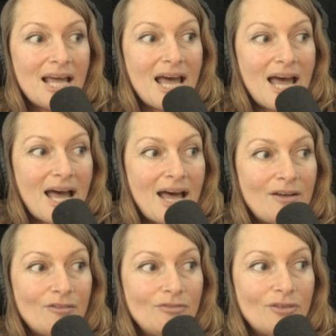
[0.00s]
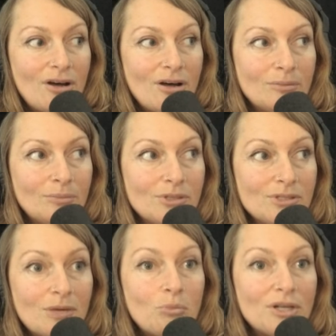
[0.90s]
have um,
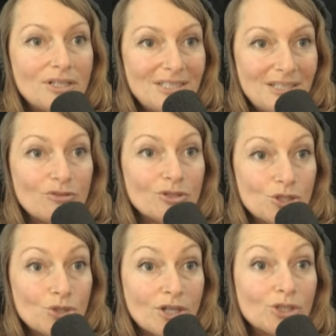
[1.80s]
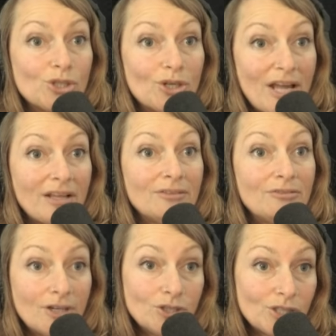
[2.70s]
somewhat different structure and
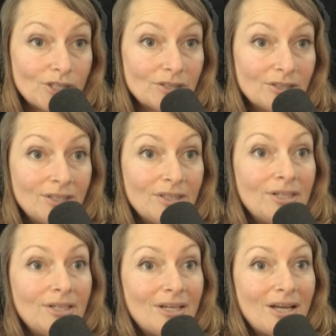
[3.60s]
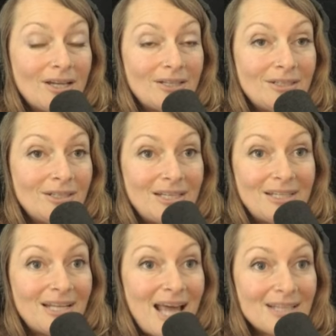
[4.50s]
function and
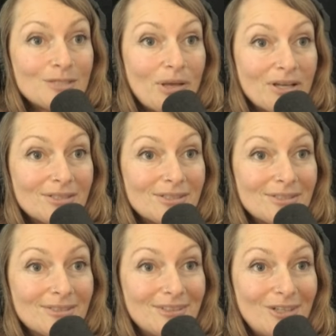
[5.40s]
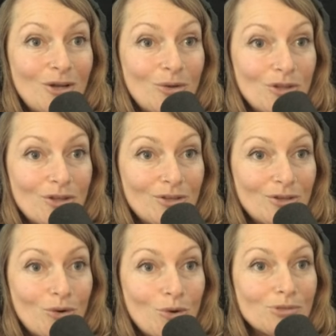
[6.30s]
in aspects. You mm-hmm. know, the, the
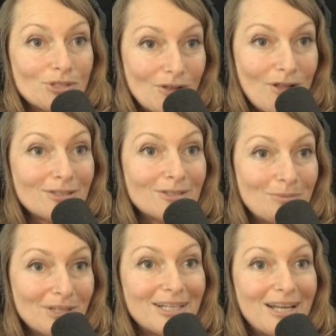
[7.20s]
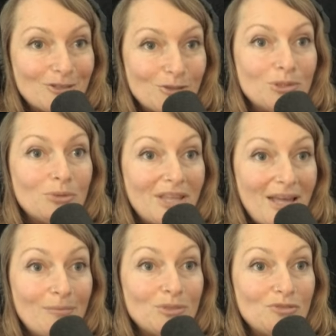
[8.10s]
corpus callosum, the connector between the
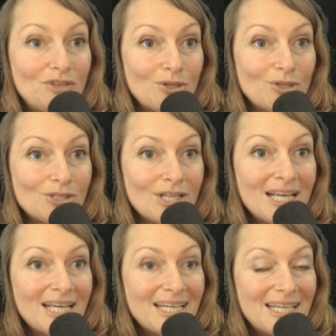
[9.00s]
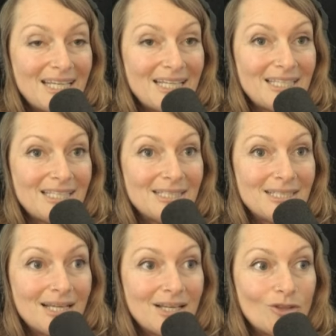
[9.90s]
hemispheres, is
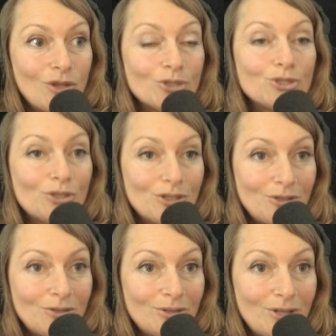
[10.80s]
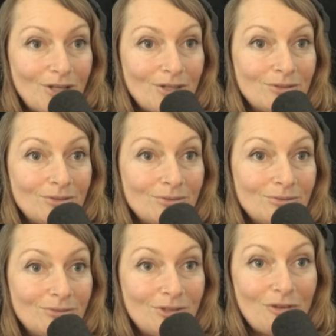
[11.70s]
larger in, in
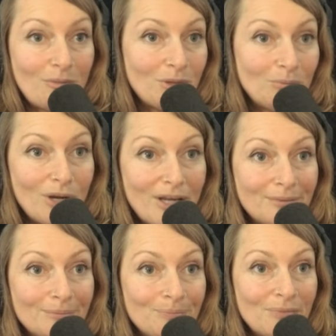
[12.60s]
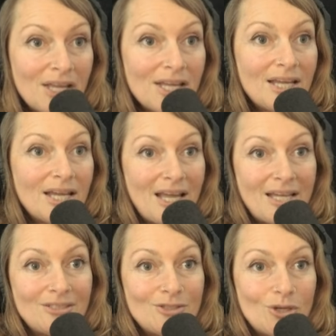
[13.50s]
the feminine brain.
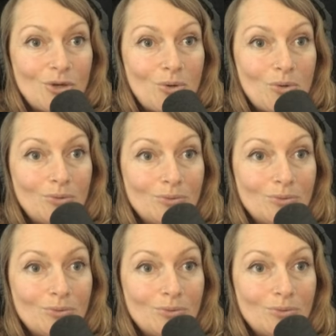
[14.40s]
And so,